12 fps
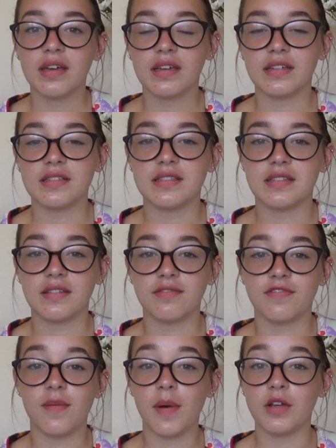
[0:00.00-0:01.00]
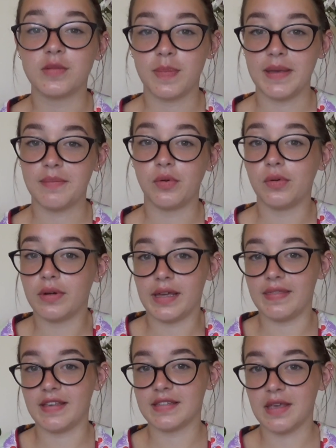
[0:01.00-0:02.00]
Because for most people
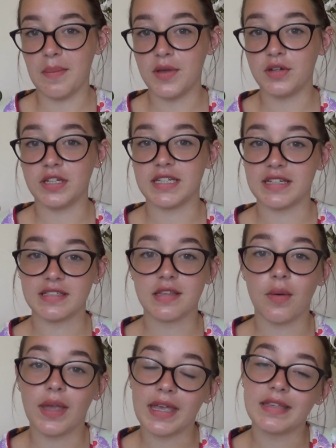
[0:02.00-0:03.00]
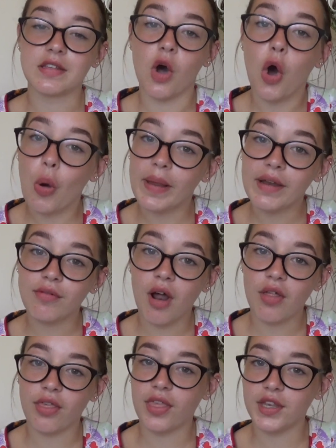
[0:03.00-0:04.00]
in this community, sewing is a hobby
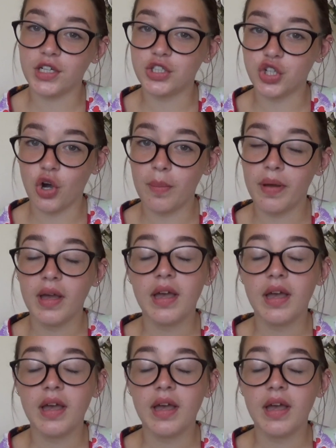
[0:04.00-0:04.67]
rather than a job.